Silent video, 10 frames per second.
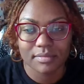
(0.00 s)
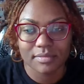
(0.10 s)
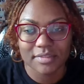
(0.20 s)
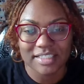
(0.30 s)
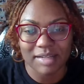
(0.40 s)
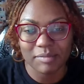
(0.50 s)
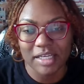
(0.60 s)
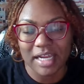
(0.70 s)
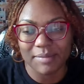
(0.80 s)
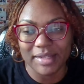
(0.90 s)
Stop
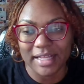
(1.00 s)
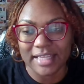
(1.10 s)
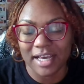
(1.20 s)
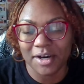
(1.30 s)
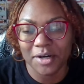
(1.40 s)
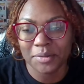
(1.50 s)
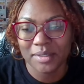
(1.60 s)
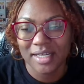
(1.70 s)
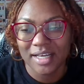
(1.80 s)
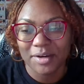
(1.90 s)
looking at me like that, ho.
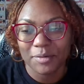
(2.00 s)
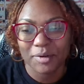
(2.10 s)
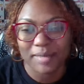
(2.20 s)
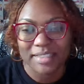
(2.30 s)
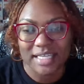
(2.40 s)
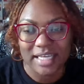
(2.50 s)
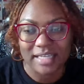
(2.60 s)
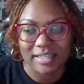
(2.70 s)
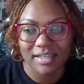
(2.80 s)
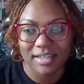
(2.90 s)
What am I
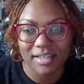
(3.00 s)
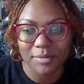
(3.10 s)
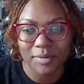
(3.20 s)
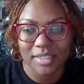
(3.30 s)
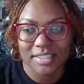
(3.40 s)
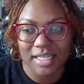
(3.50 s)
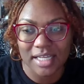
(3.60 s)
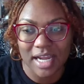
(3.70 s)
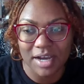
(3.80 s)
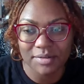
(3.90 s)
saying? Want to check
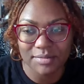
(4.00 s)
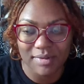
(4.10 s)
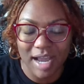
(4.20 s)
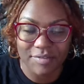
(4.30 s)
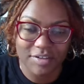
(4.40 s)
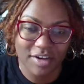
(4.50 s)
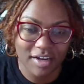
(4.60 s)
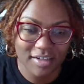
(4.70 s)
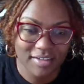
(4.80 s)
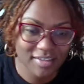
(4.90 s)
it out? After
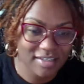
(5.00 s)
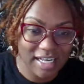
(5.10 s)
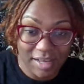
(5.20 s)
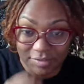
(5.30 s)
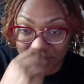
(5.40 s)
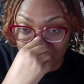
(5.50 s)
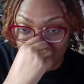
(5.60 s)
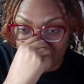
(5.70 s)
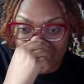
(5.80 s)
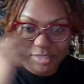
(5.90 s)
dark. After
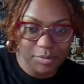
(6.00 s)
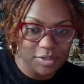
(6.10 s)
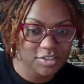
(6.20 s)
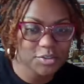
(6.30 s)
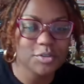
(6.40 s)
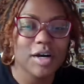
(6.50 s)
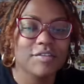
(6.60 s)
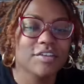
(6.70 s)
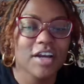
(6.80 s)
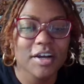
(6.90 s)
dark. Explore the school
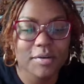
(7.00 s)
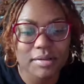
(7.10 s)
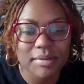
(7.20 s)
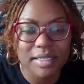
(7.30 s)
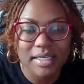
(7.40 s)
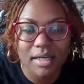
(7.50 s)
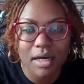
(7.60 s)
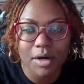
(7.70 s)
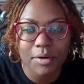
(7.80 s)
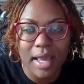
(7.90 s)
after dark.
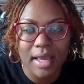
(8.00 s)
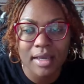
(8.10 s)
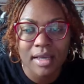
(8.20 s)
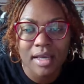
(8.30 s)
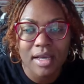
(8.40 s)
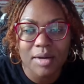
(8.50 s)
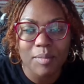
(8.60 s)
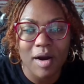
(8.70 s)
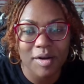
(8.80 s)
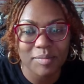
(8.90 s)
Okay.
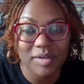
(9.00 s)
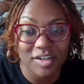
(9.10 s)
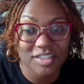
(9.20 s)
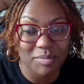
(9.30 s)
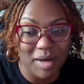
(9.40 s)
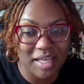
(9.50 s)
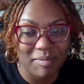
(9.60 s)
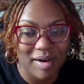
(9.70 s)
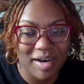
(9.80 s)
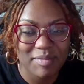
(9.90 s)
My heart belongs to
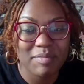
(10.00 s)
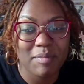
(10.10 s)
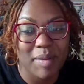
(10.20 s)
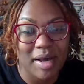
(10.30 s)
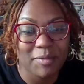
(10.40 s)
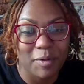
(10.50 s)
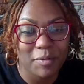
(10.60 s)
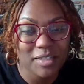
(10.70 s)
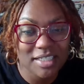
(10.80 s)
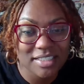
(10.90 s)
Makima, but my body
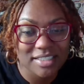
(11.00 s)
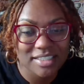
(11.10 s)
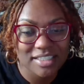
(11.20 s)
won't listen.